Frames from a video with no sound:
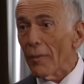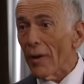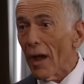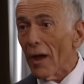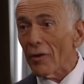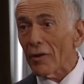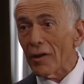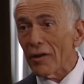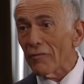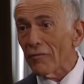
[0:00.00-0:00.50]

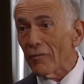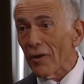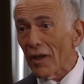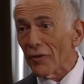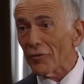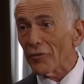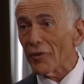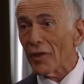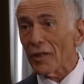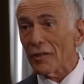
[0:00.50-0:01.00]
about
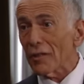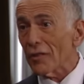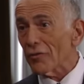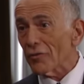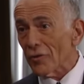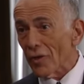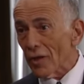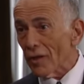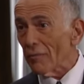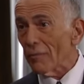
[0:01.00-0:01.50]
investing
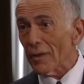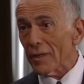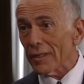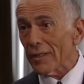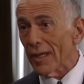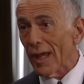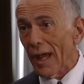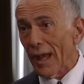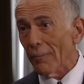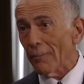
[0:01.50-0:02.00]

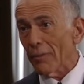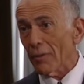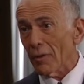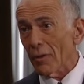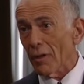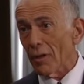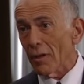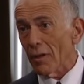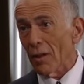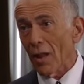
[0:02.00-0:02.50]
legitimate
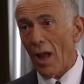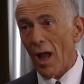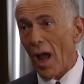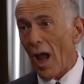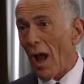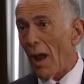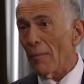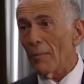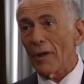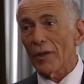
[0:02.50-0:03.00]
capital.
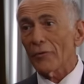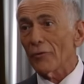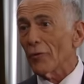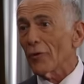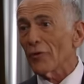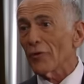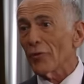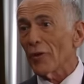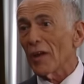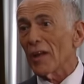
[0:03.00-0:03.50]
I'm
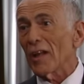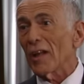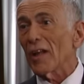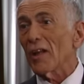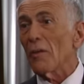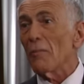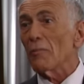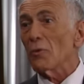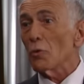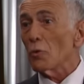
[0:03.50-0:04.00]
interested
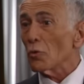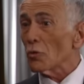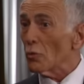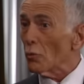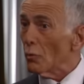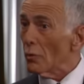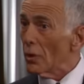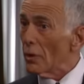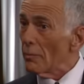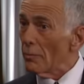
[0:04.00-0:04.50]
in a
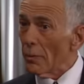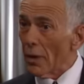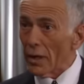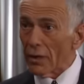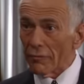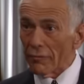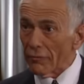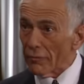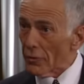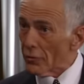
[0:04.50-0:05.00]
mutually
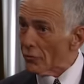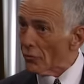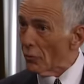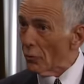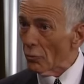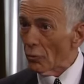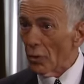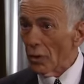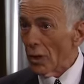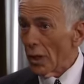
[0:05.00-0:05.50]

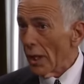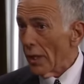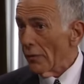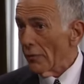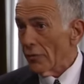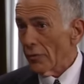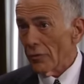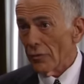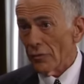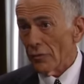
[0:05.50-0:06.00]
beneficial
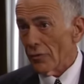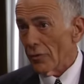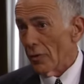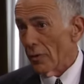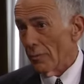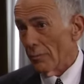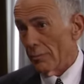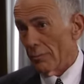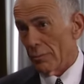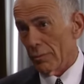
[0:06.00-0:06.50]

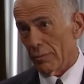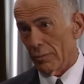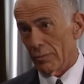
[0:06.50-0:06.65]
relationship.